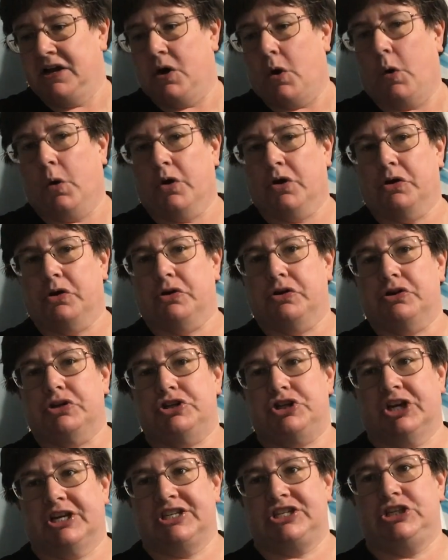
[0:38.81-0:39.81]
or
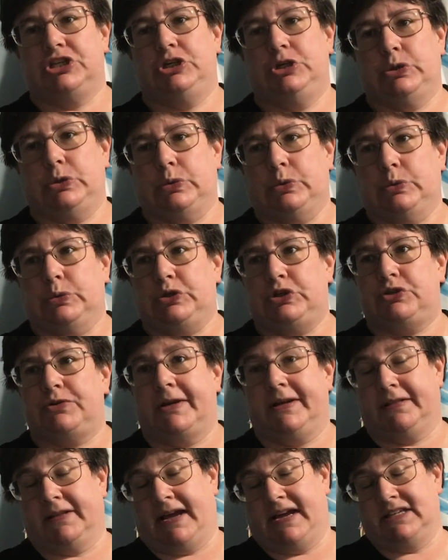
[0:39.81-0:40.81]
just do
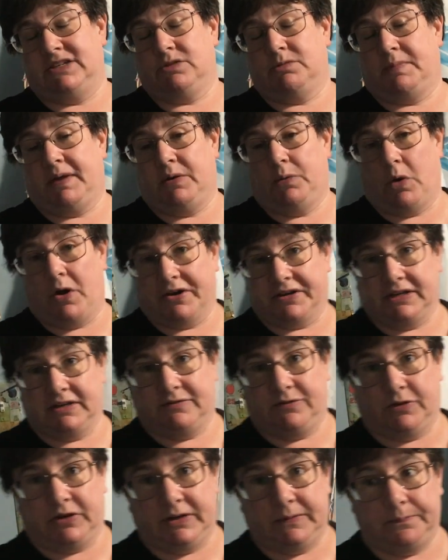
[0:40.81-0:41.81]
straight lines with my walking
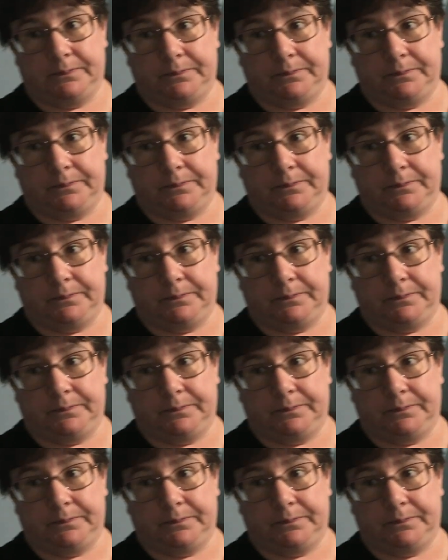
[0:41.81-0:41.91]
foot.